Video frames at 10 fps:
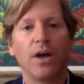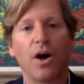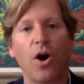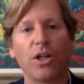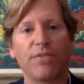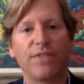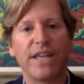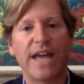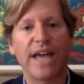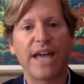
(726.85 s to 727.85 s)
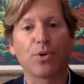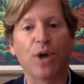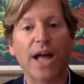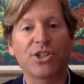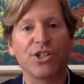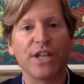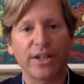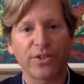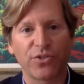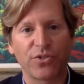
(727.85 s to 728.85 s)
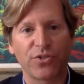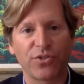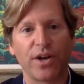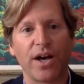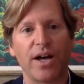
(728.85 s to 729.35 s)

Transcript: all of the apparatchiks